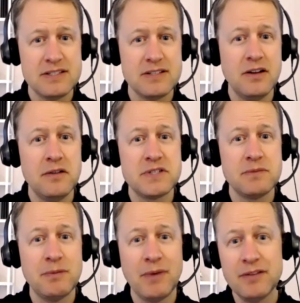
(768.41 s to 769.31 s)
I'll have some
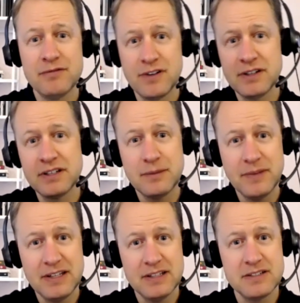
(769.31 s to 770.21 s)
of my friend
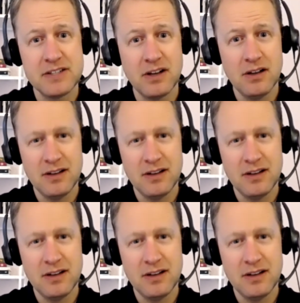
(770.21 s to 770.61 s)
comedians on.